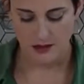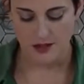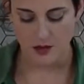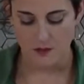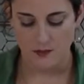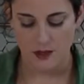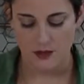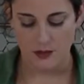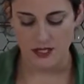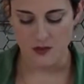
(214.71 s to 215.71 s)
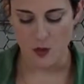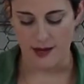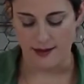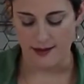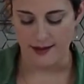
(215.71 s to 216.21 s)
So, the reason
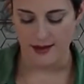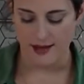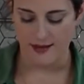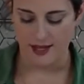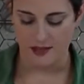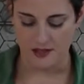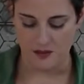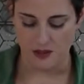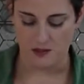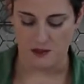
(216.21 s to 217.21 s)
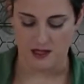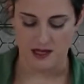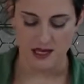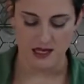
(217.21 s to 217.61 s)
why I like this recipe